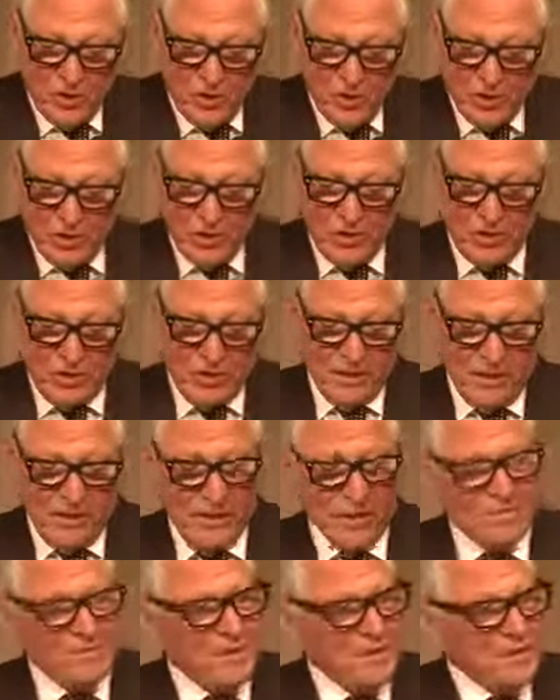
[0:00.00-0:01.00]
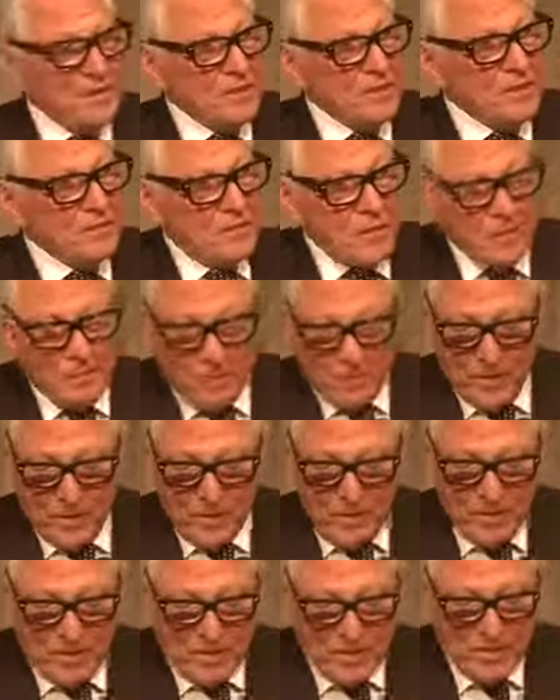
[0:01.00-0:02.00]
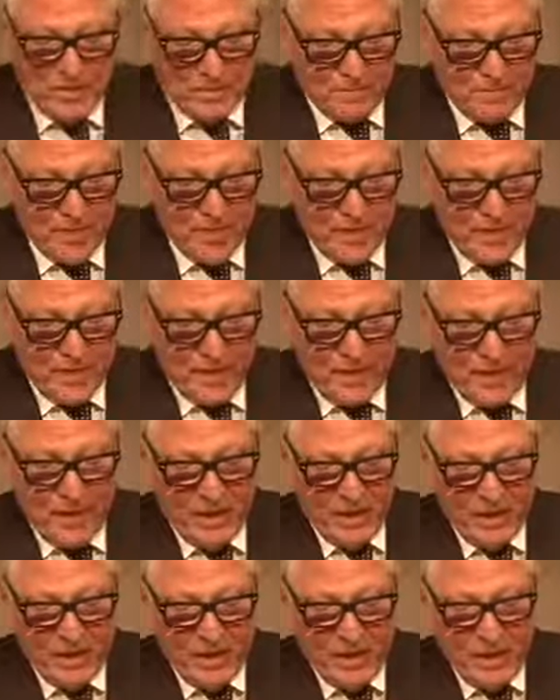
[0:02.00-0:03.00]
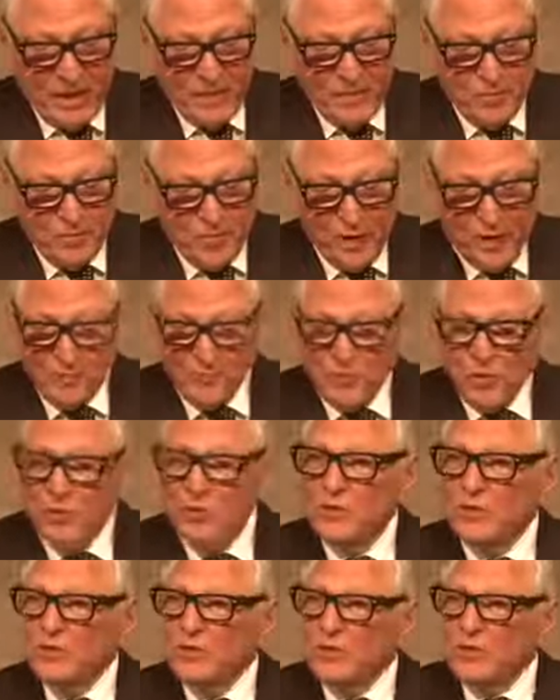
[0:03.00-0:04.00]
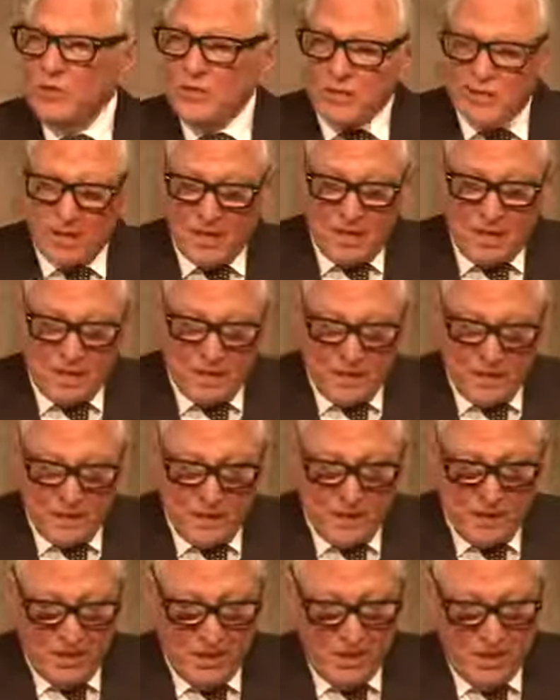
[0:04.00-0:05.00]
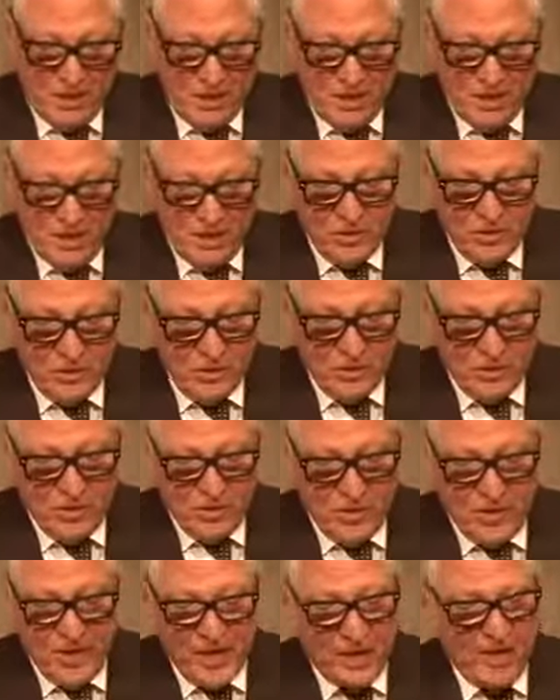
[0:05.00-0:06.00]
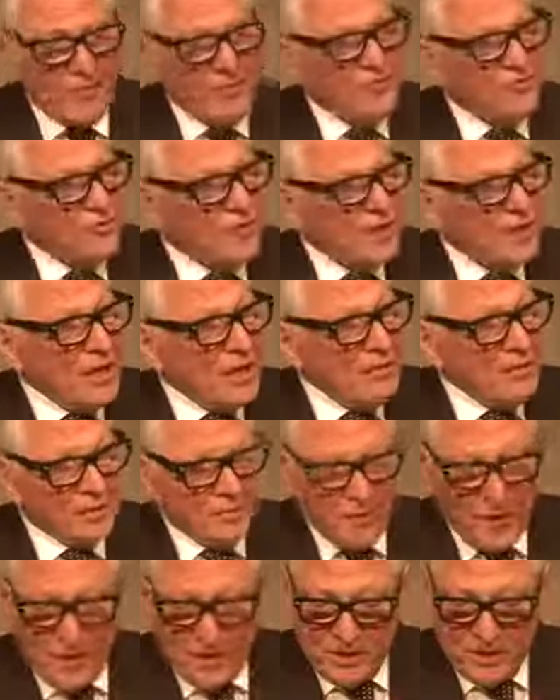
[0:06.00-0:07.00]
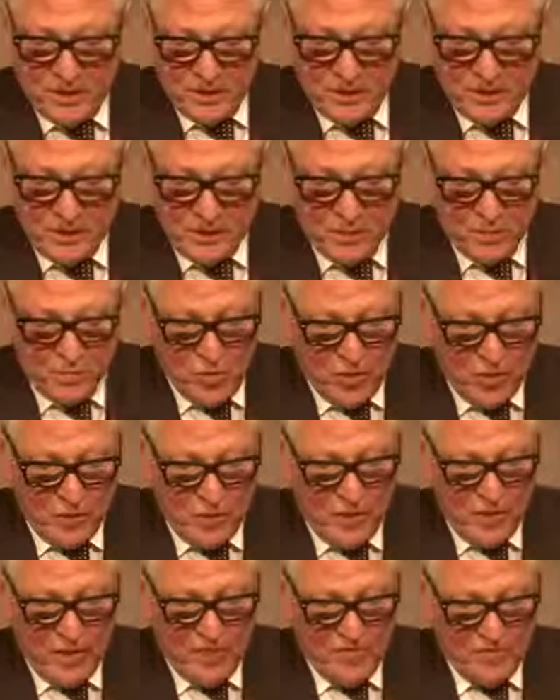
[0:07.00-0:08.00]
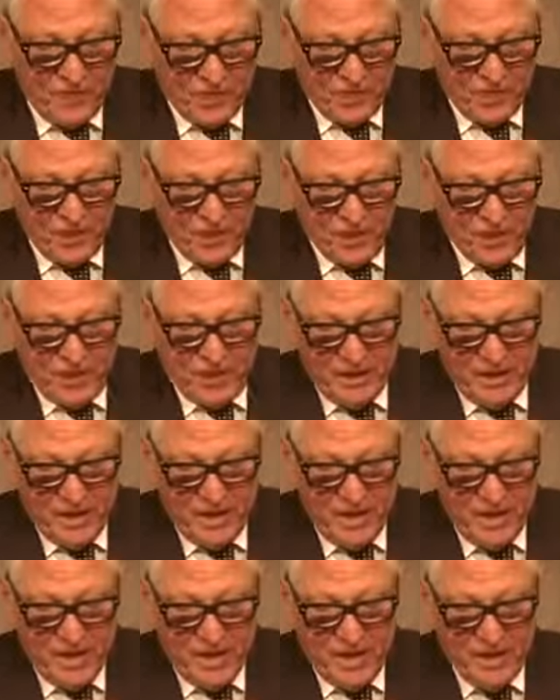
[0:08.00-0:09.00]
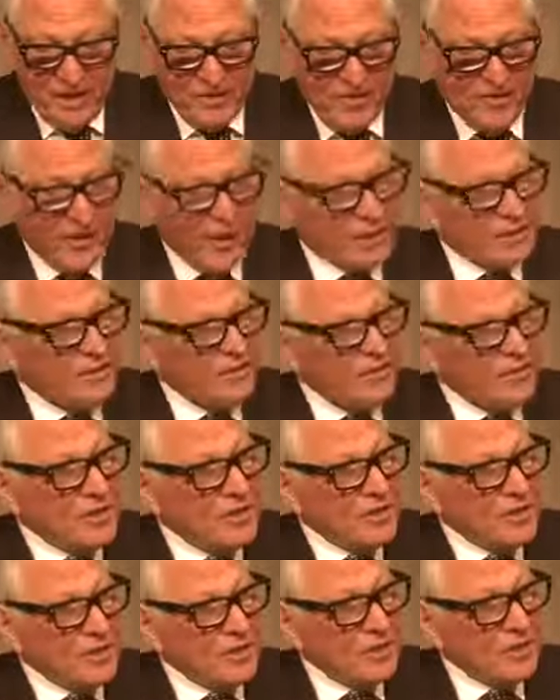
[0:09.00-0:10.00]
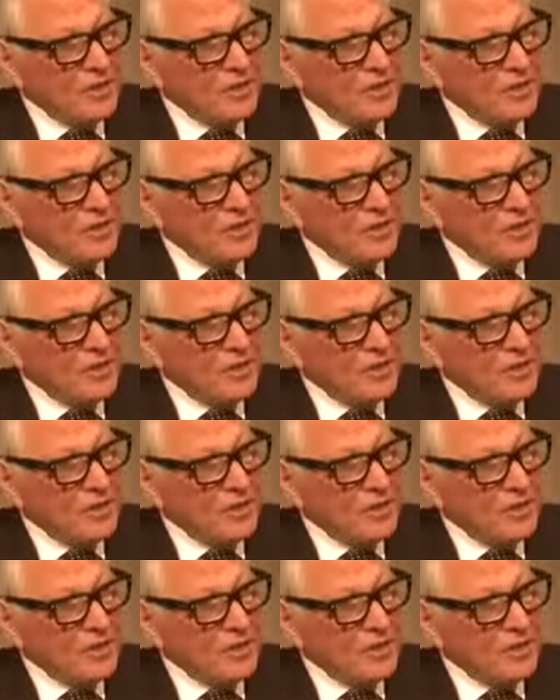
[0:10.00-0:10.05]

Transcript: early that business people must play a broad role in society in order to make the free enterprise system work efficiently and effectively.